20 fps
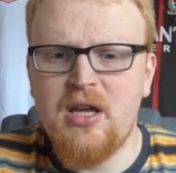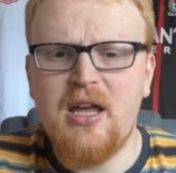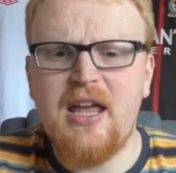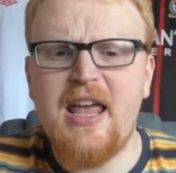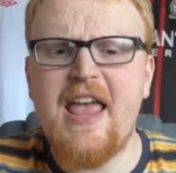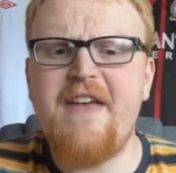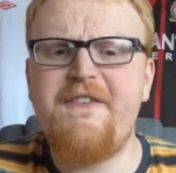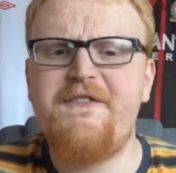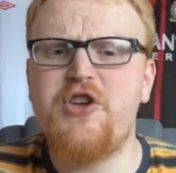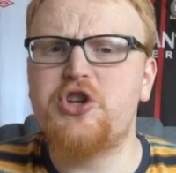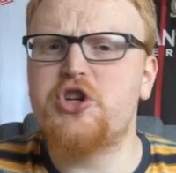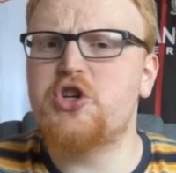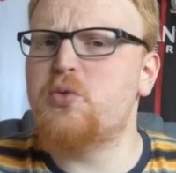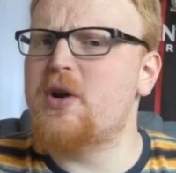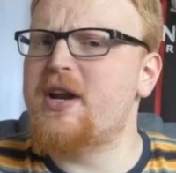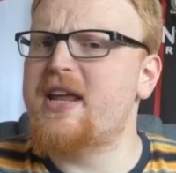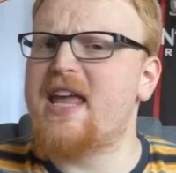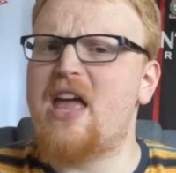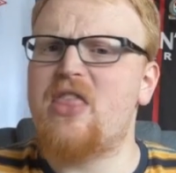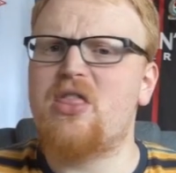If you just want
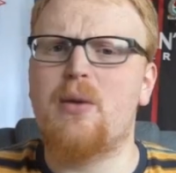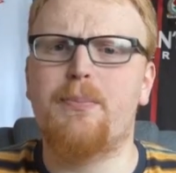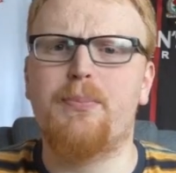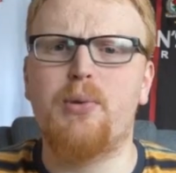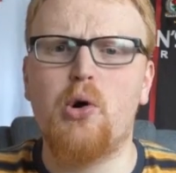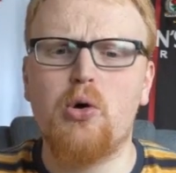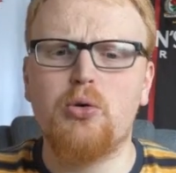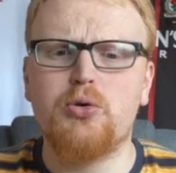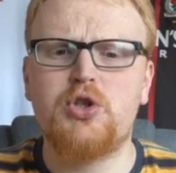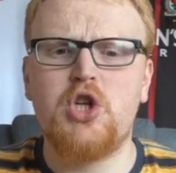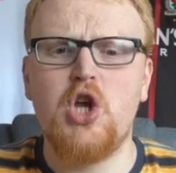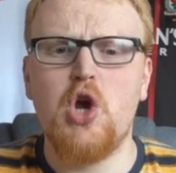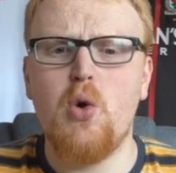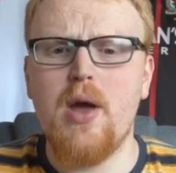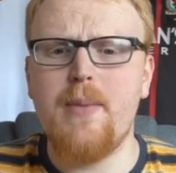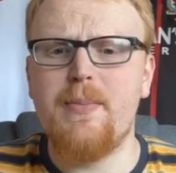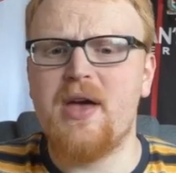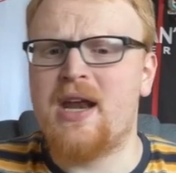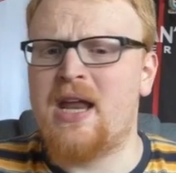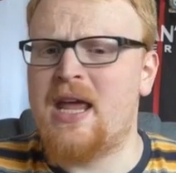to get the ball to
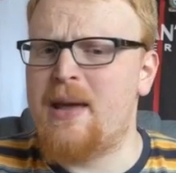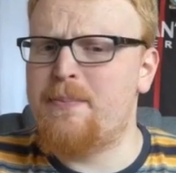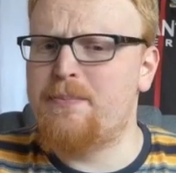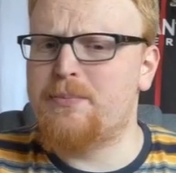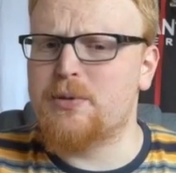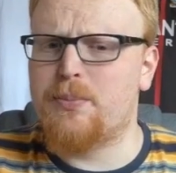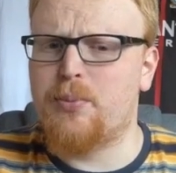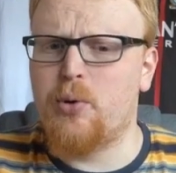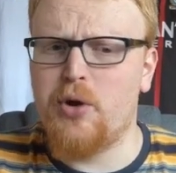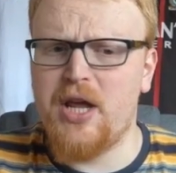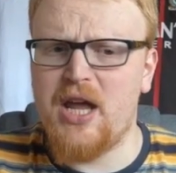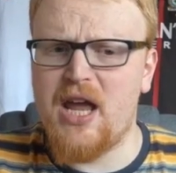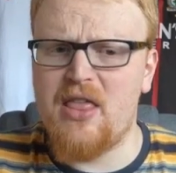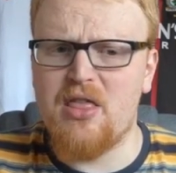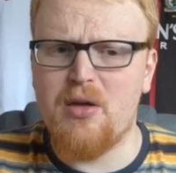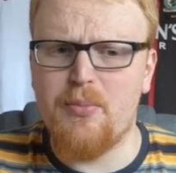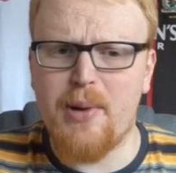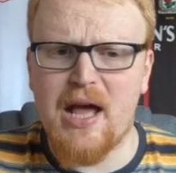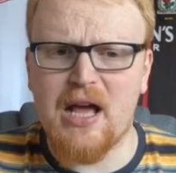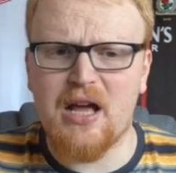him and him to put it in
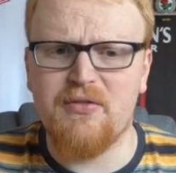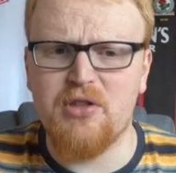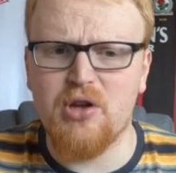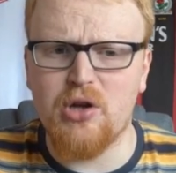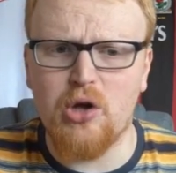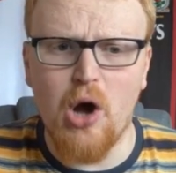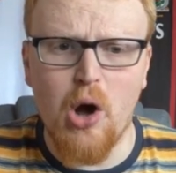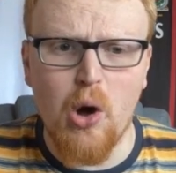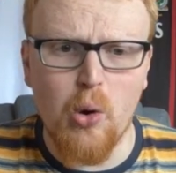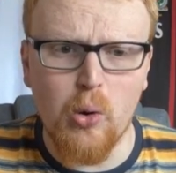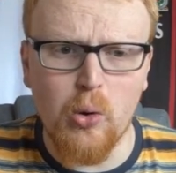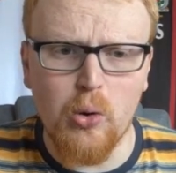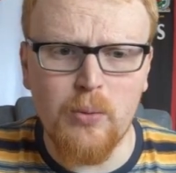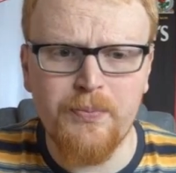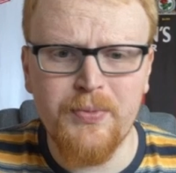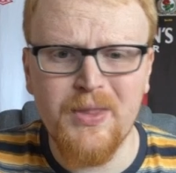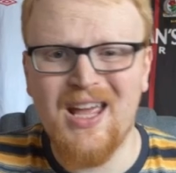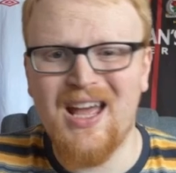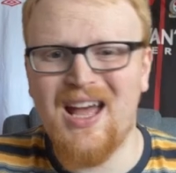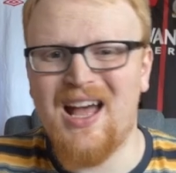the back of the goal,
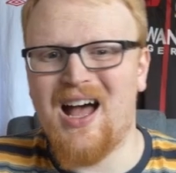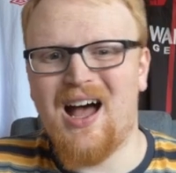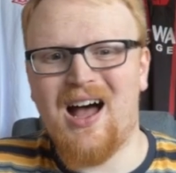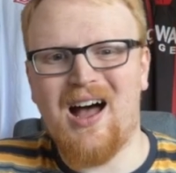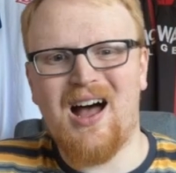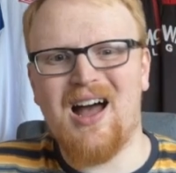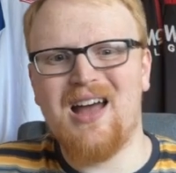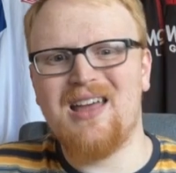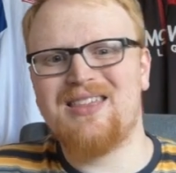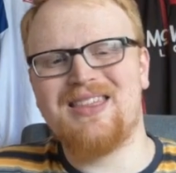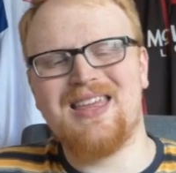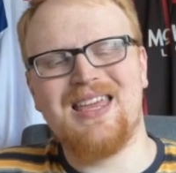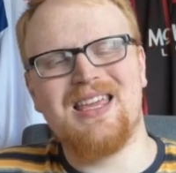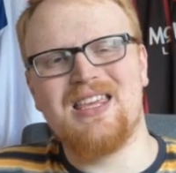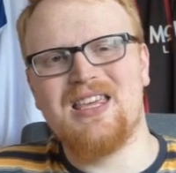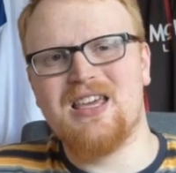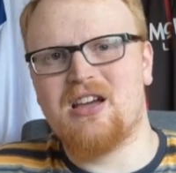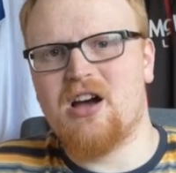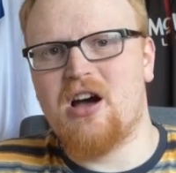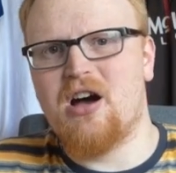I think
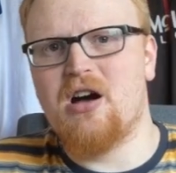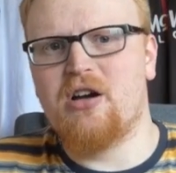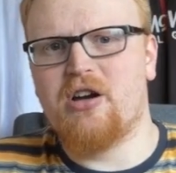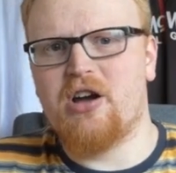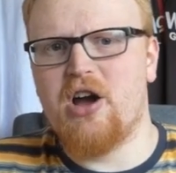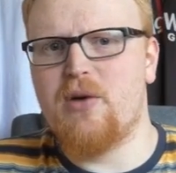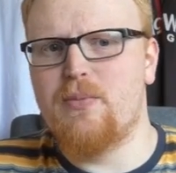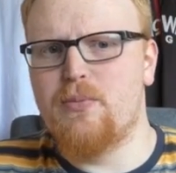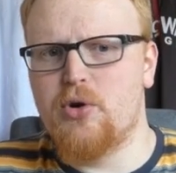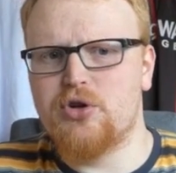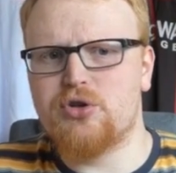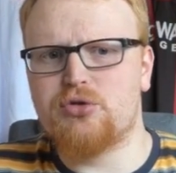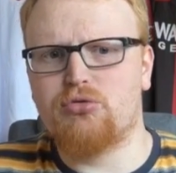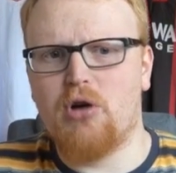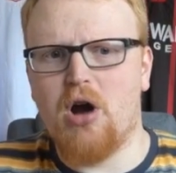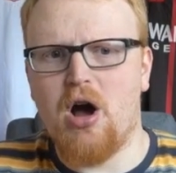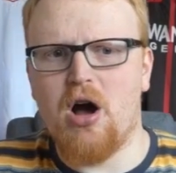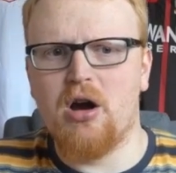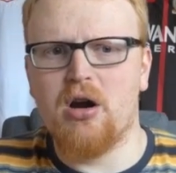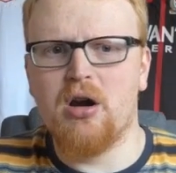you can't go much
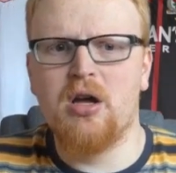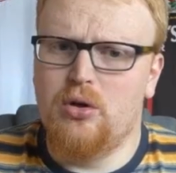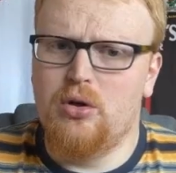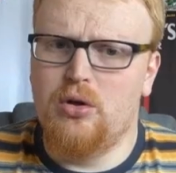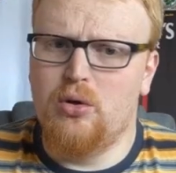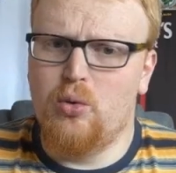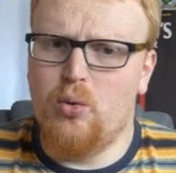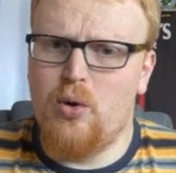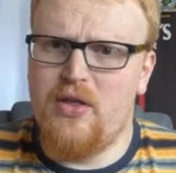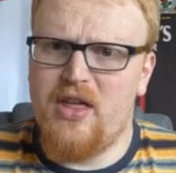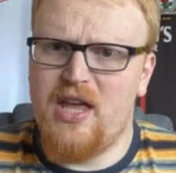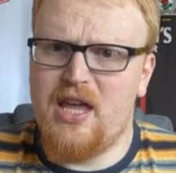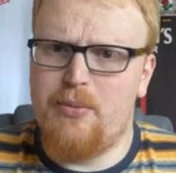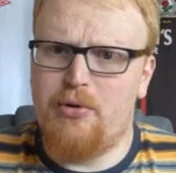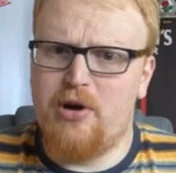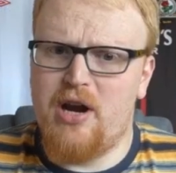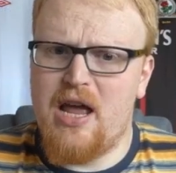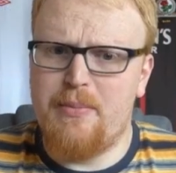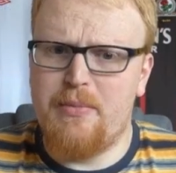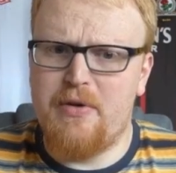wrong with
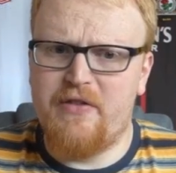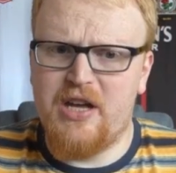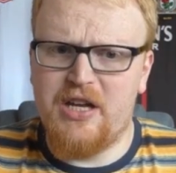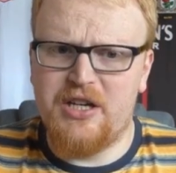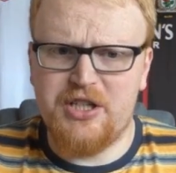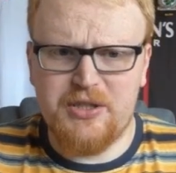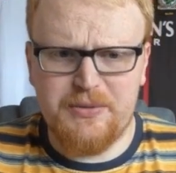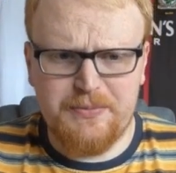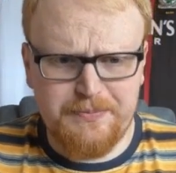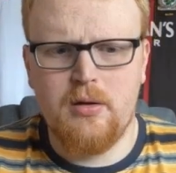Ibrahimovic.